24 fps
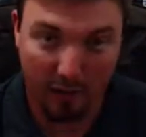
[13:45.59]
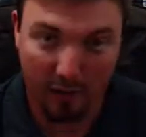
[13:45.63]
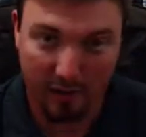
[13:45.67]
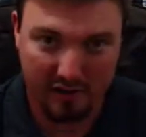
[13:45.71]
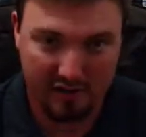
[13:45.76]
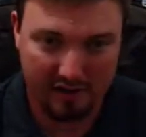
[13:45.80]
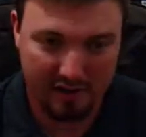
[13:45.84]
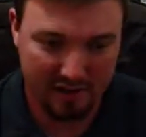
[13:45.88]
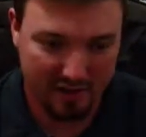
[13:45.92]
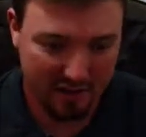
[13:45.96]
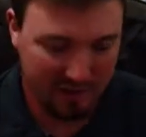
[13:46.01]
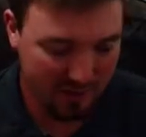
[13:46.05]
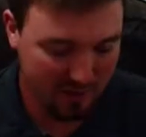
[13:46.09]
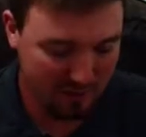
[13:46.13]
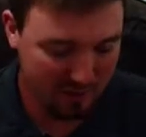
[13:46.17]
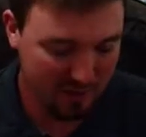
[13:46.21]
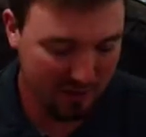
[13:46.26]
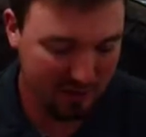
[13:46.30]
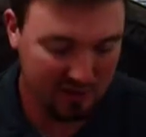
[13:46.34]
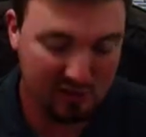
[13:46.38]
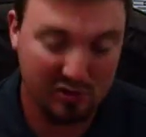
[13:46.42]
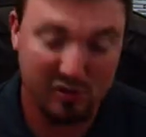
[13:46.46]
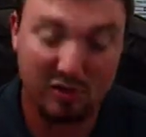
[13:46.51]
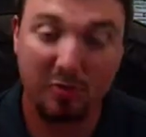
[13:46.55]
I don't know why I said
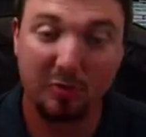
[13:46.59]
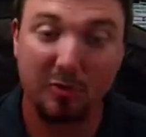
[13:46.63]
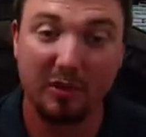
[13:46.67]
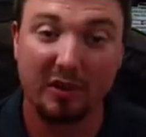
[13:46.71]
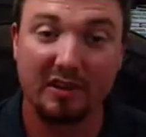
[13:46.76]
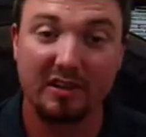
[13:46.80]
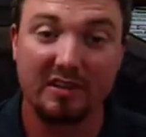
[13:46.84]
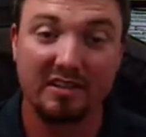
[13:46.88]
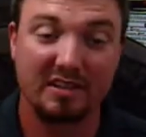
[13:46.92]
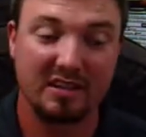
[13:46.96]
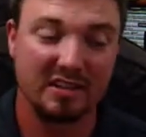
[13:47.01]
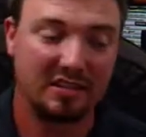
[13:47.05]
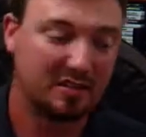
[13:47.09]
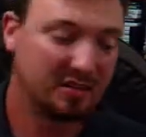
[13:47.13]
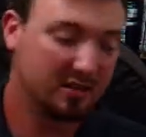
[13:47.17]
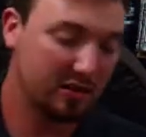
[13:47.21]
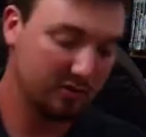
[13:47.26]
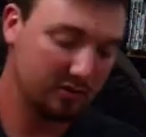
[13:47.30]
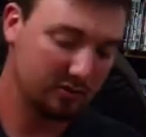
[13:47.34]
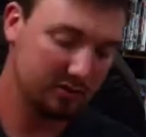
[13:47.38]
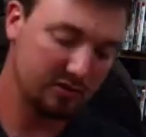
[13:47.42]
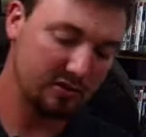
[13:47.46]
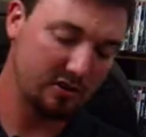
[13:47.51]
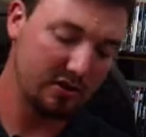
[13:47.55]
that, but Super
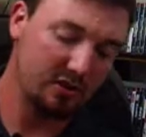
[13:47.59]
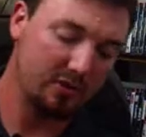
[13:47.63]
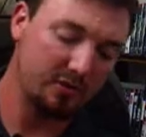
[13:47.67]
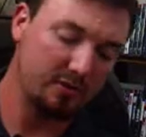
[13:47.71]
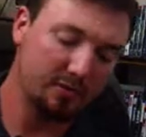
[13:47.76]
Nintendo.